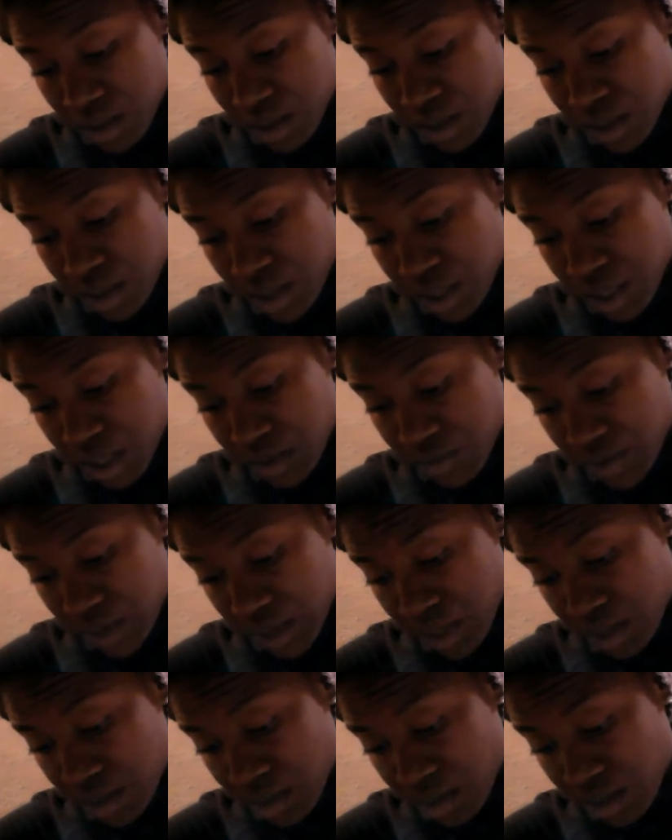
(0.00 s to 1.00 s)

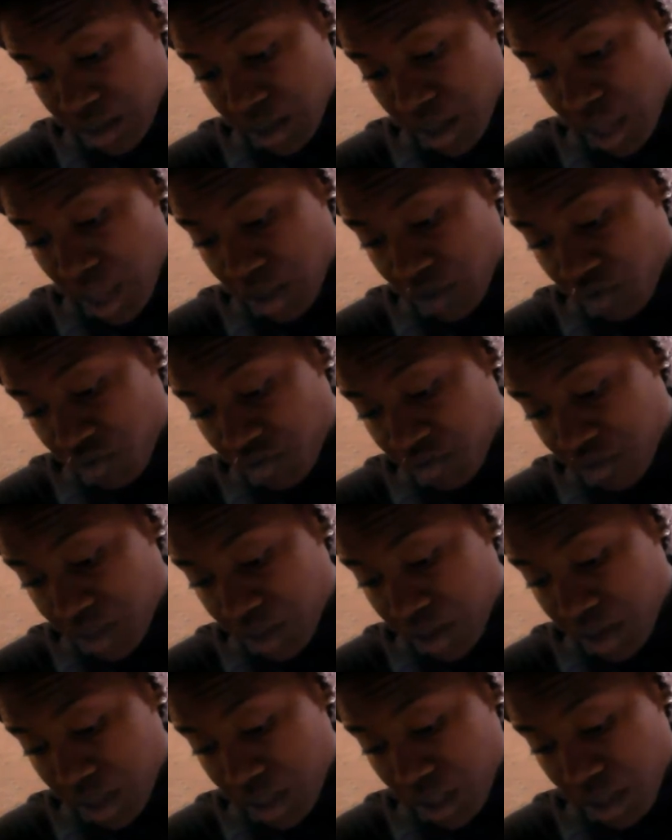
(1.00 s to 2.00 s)
seriously
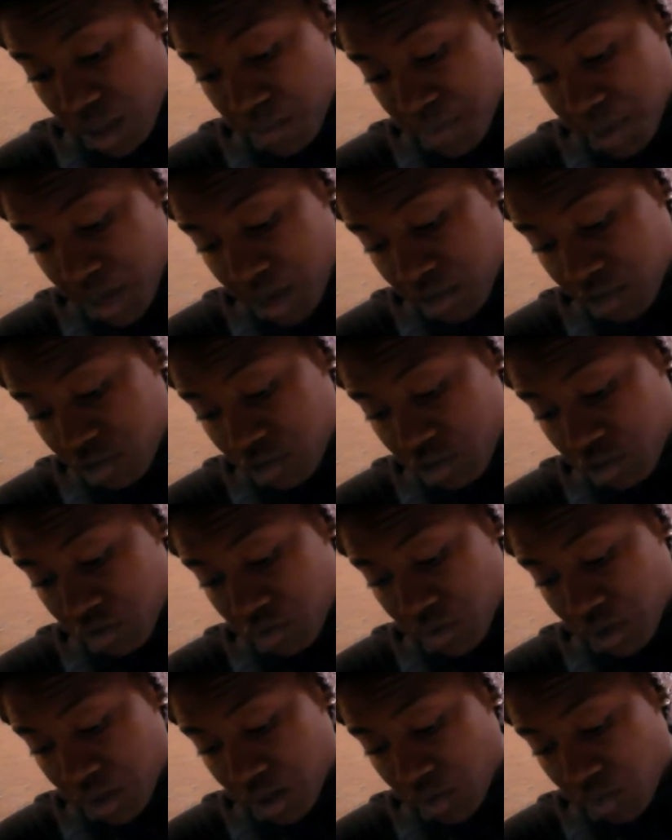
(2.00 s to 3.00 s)
interested in committing to
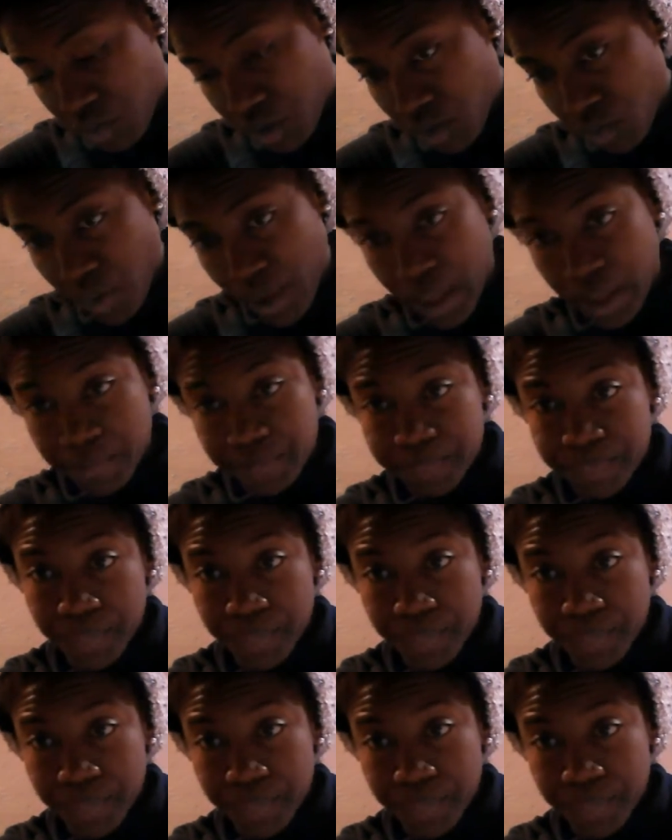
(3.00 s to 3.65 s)
you in a real way.